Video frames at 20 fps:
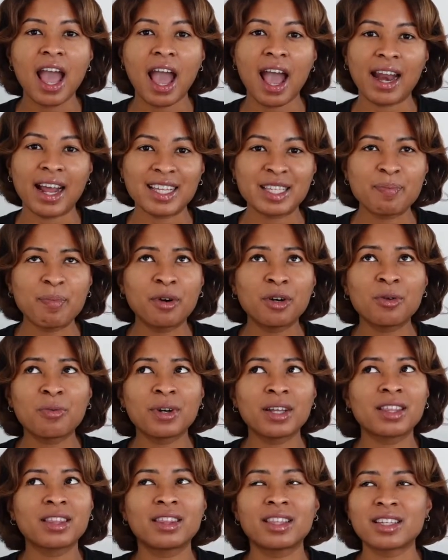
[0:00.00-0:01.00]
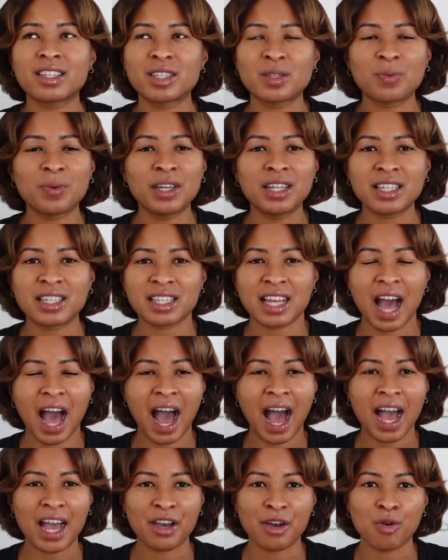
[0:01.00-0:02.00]
and I spoke with the sweetest
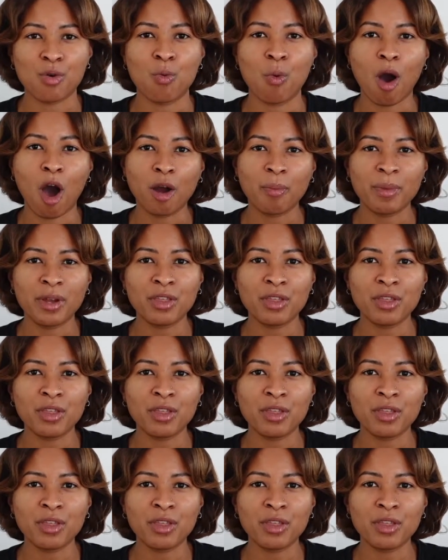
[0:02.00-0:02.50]
guy who walked